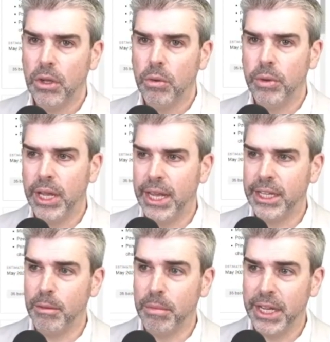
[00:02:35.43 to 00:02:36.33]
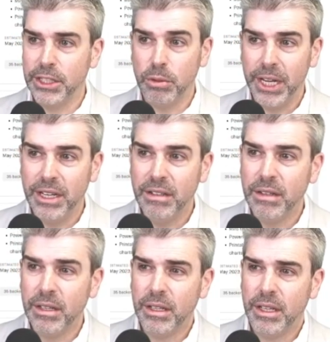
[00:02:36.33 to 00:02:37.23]
We had then by domain,
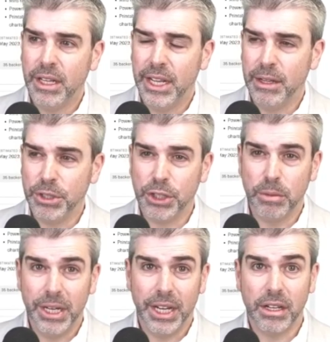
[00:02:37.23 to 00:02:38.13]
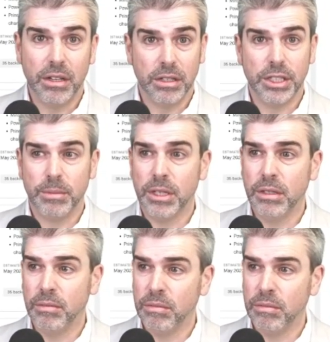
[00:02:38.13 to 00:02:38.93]
uh, which could be like customer.